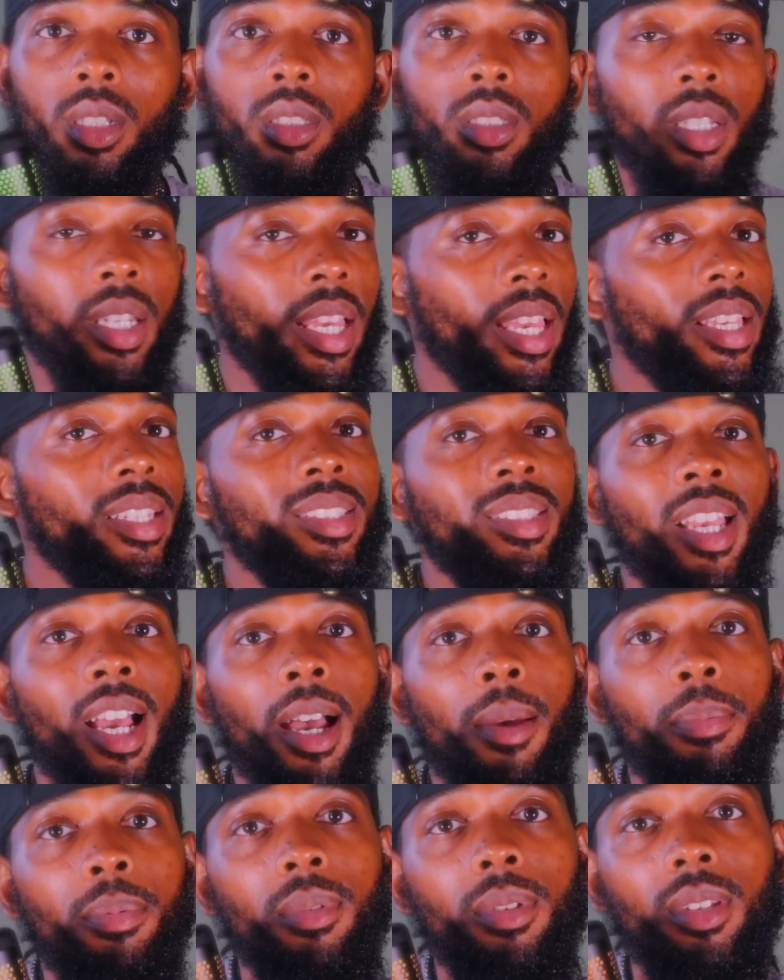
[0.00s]
Today's
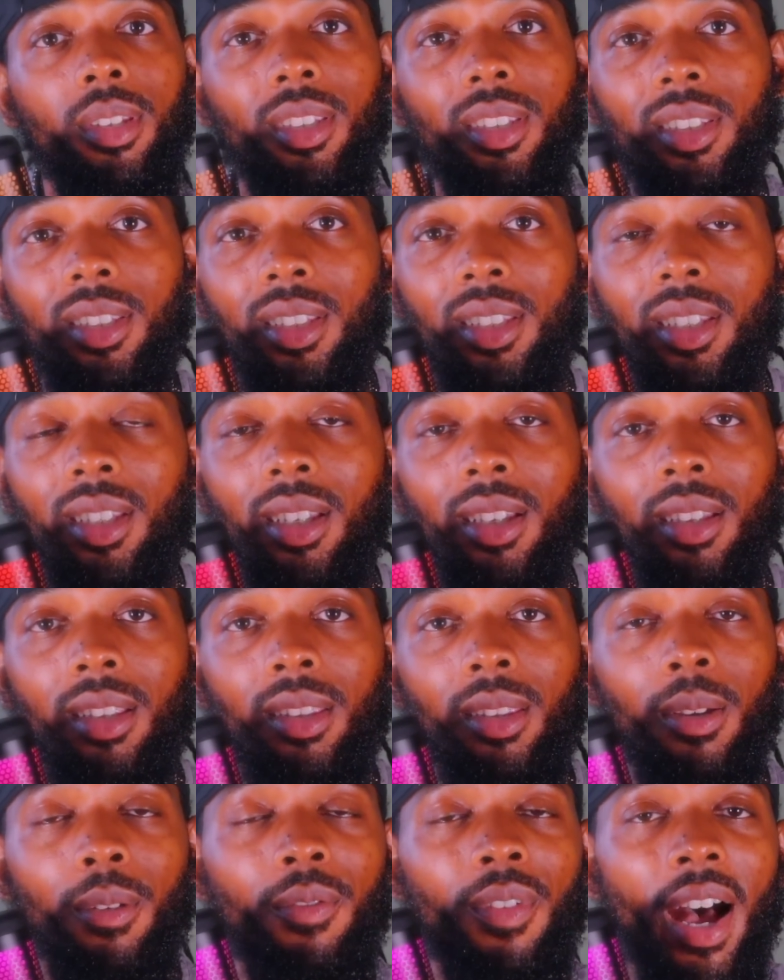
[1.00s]
topic
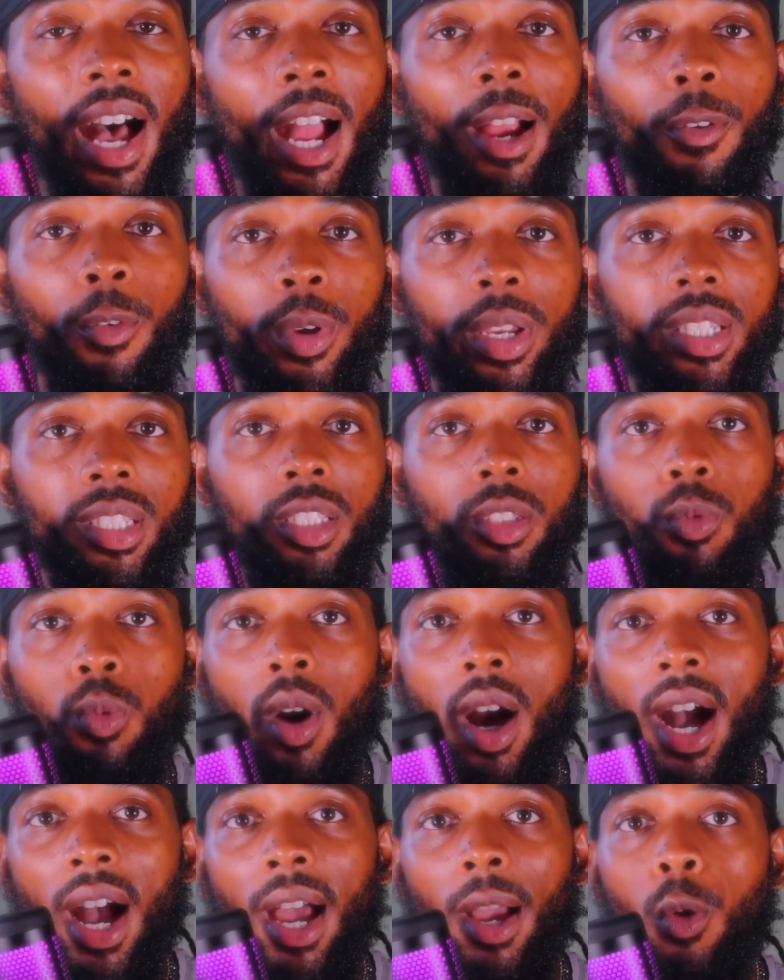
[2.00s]
the five reasons
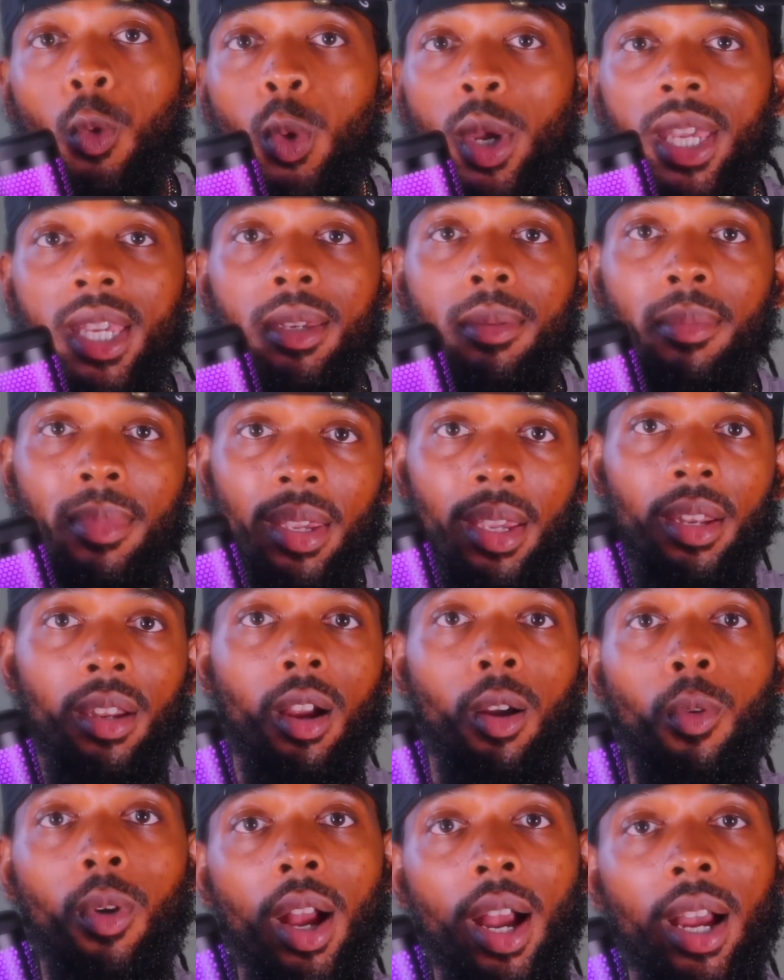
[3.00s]
why weak men
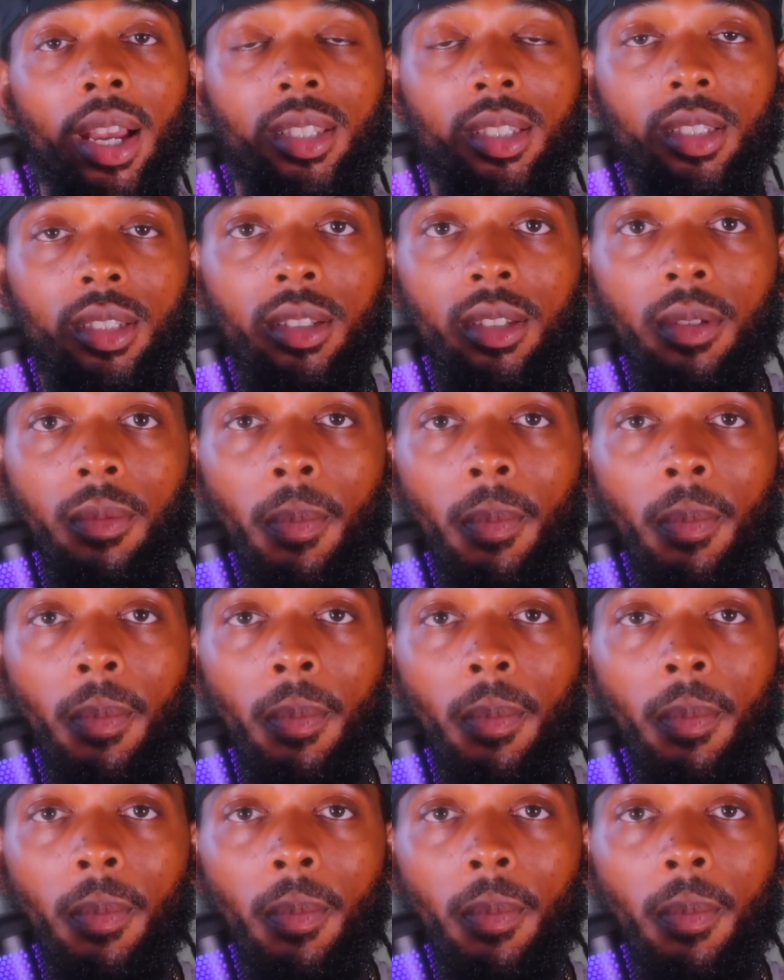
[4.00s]
are rising.